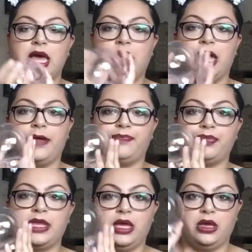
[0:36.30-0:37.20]
um,
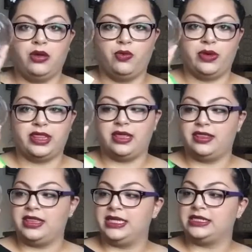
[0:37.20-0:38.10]
with
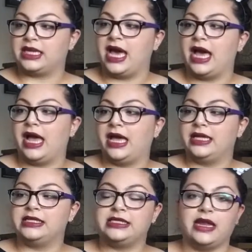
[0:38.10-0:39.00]
this guy
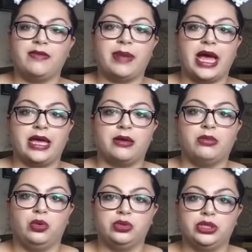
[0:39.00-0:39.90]
instead of buying a
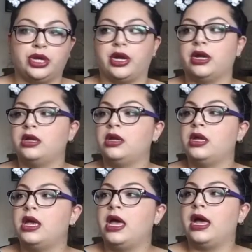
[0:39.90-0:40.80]
molder.
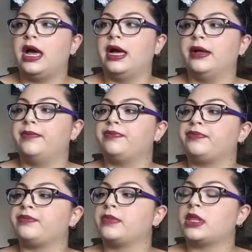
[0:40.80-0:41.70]
Um,
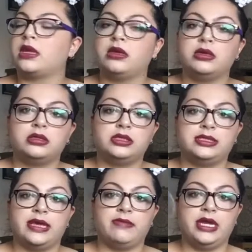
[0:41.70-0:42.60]
to
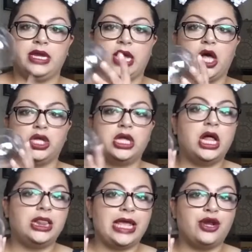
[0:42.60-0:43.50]
save money, I'll
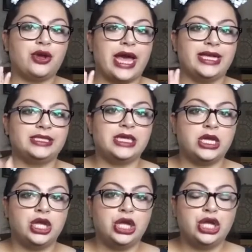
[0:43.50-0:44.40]
let you guys
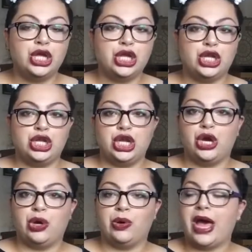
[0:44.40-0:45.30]

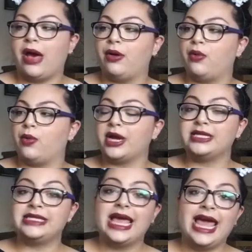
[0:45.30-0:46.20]
know how it
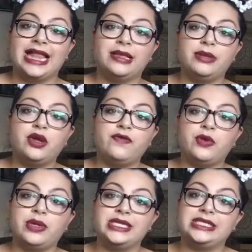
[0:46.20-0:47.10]
works, and let me know if
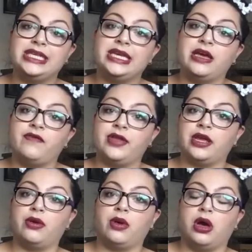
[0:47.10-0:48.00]
you want to see a
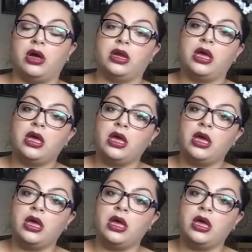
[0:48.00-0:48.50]
video on